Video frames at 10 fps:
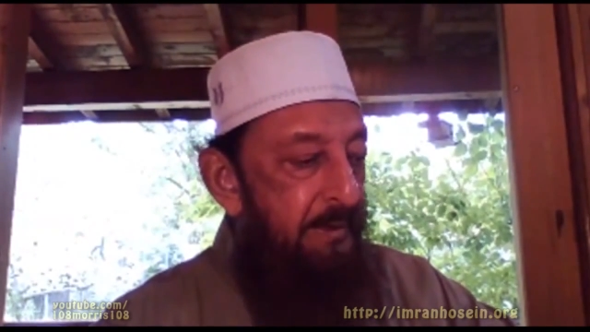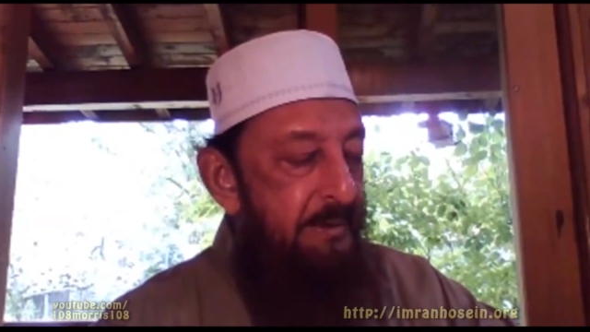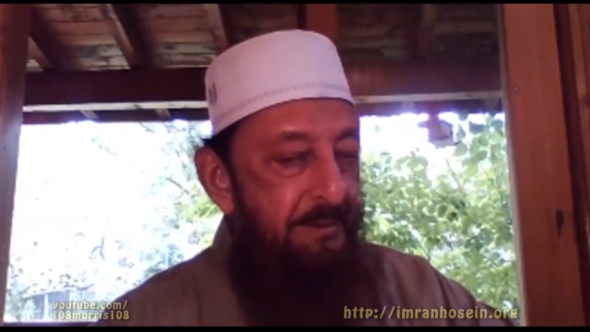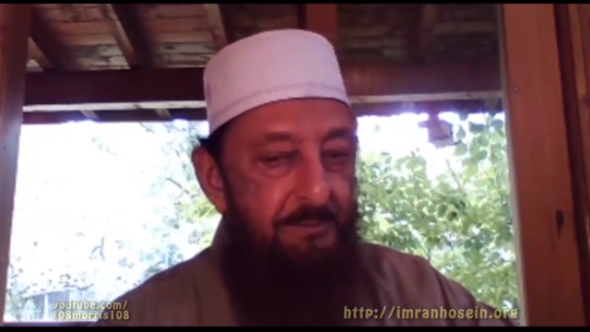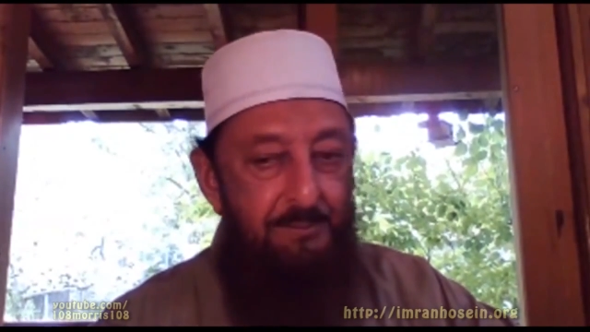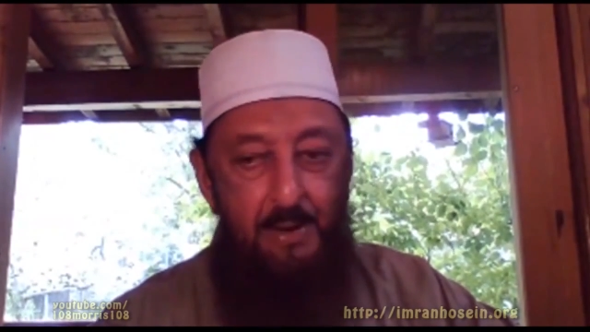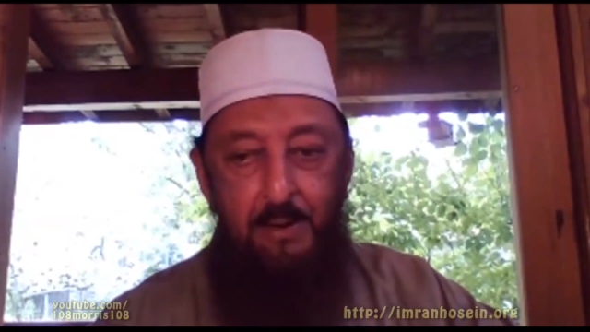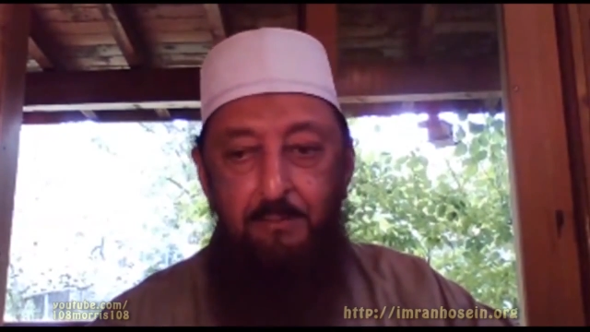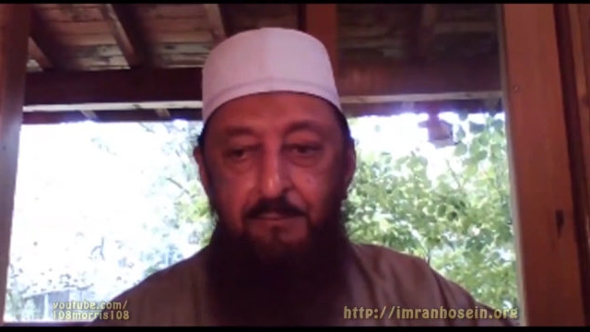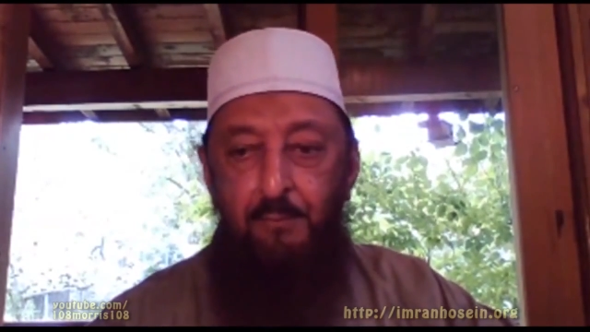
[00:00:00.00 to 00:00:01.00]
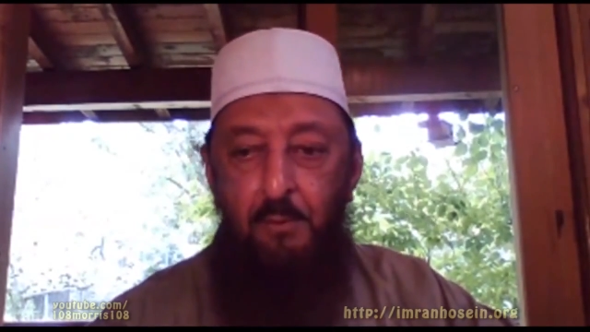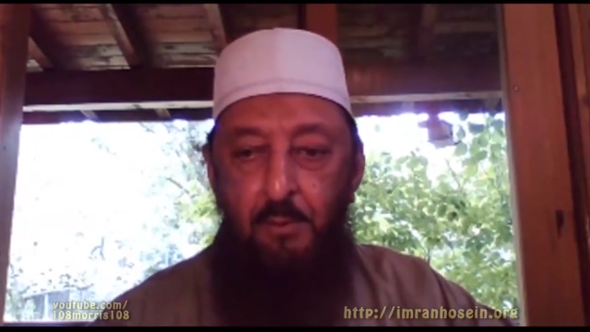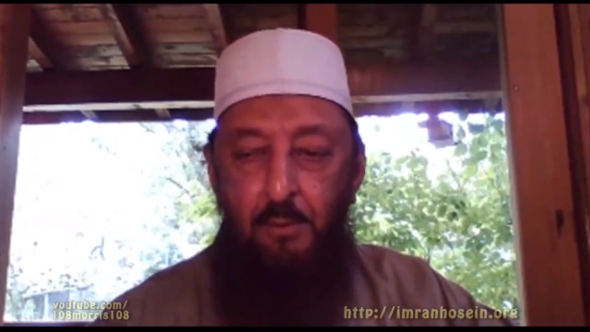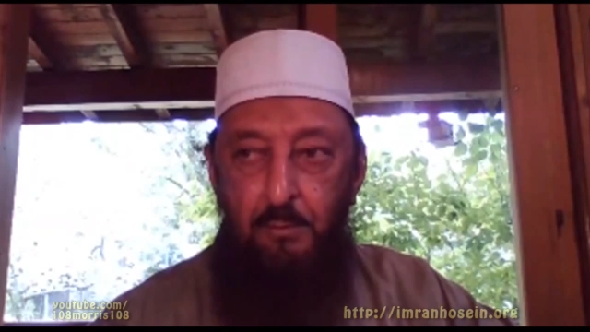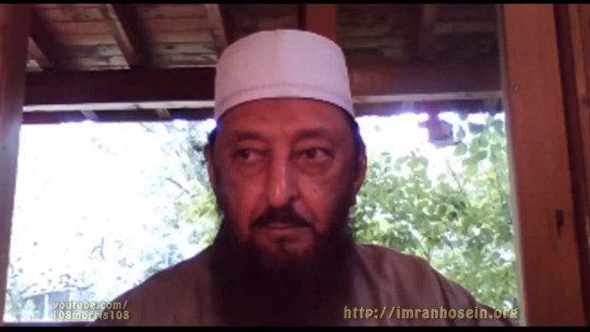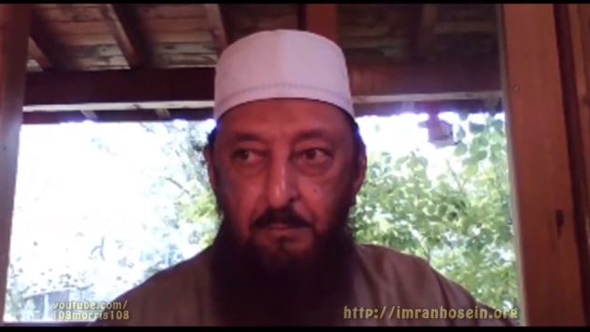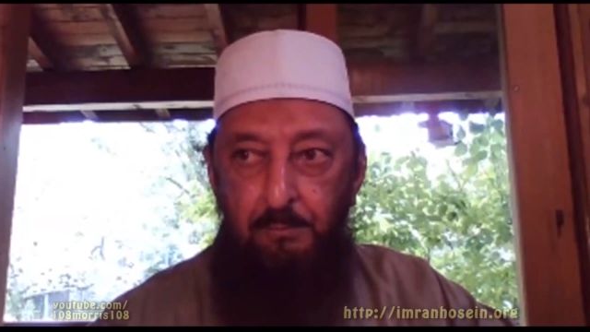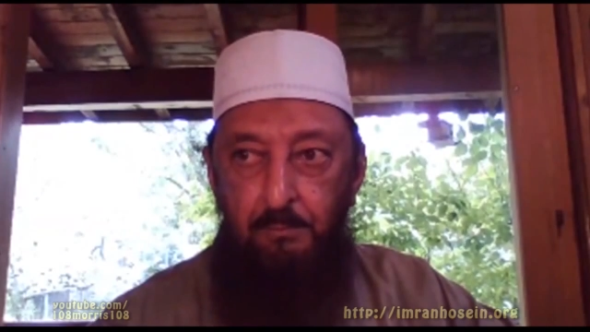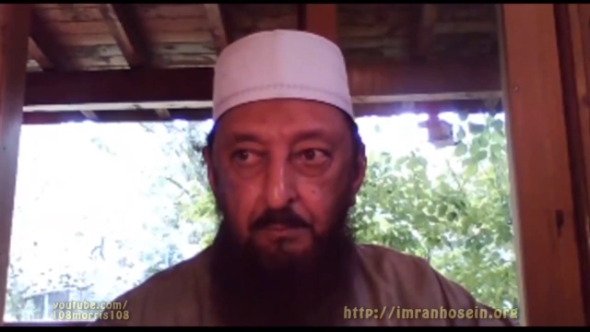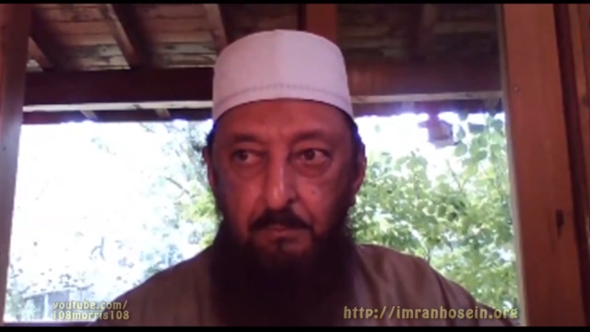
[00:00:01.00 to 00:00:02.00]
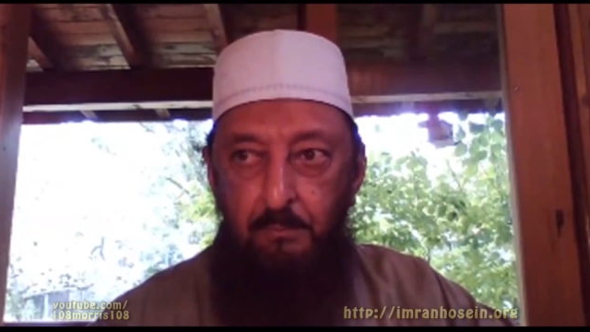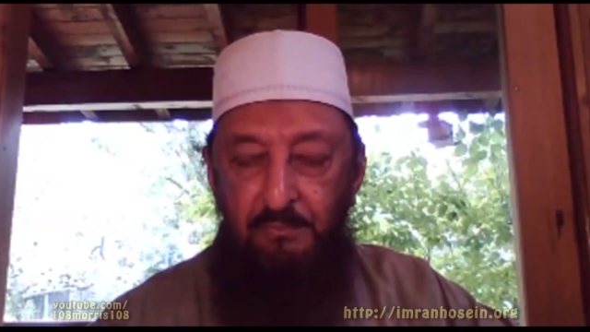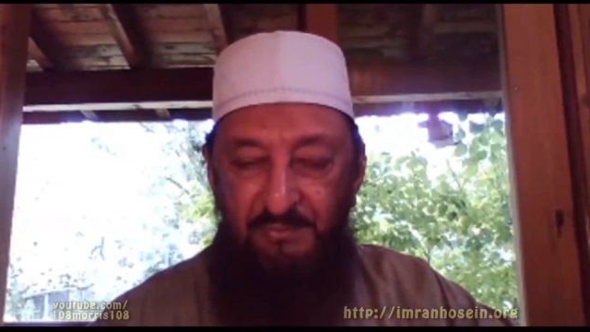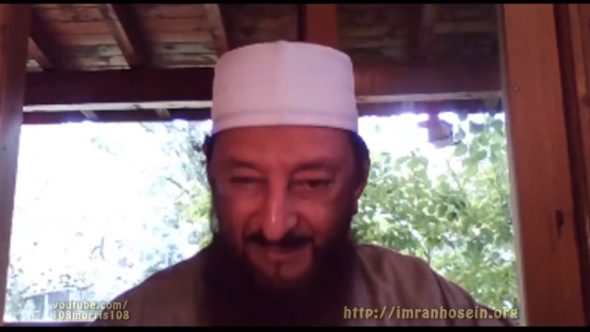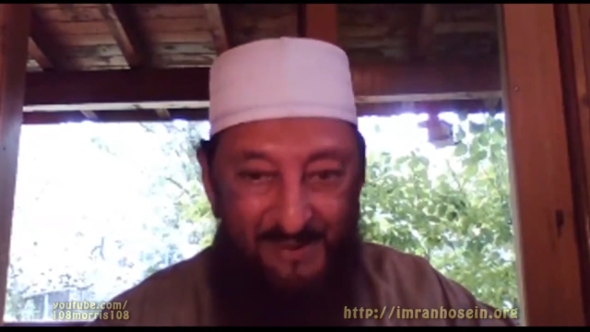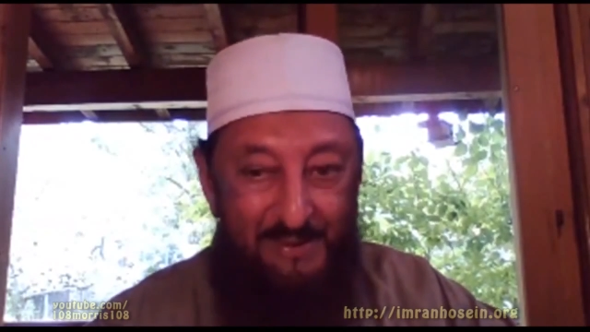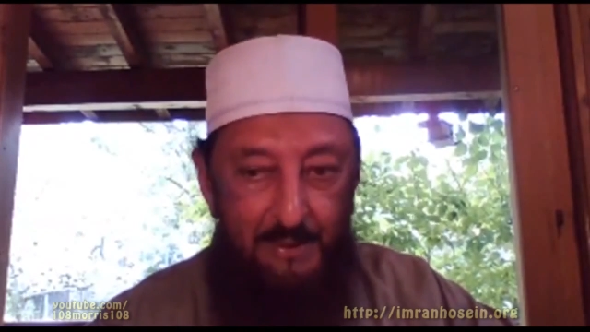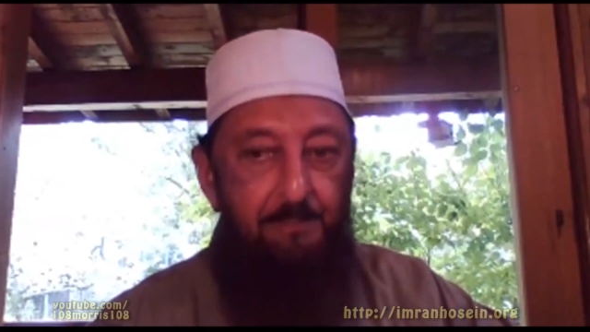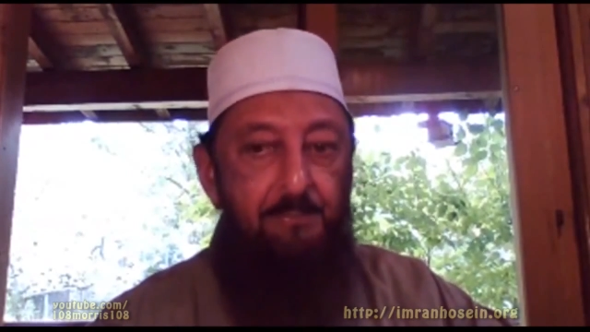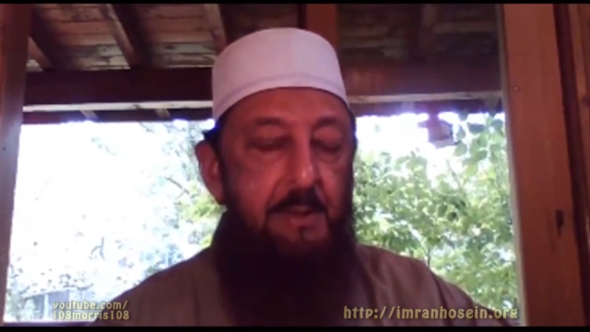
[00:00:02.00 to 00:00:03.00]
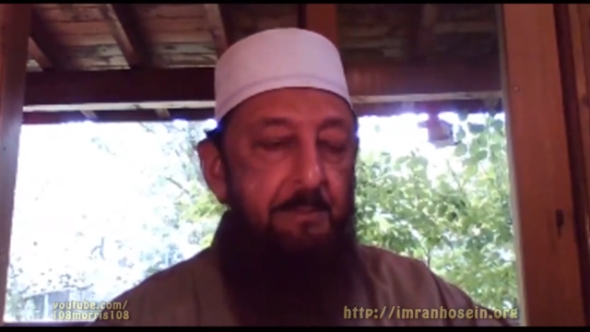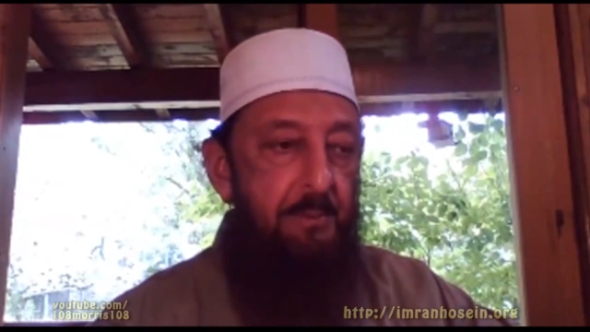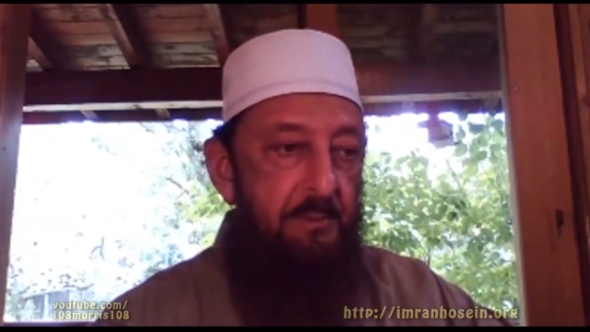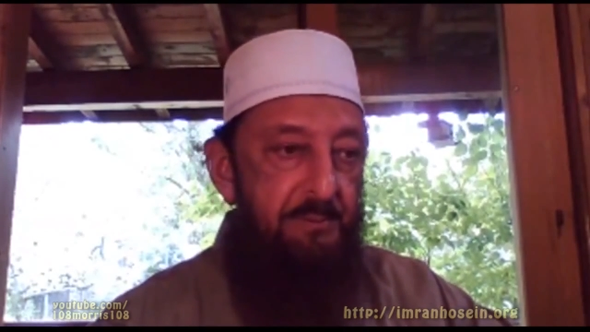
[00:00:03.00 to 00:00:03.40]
it is time for thinking people,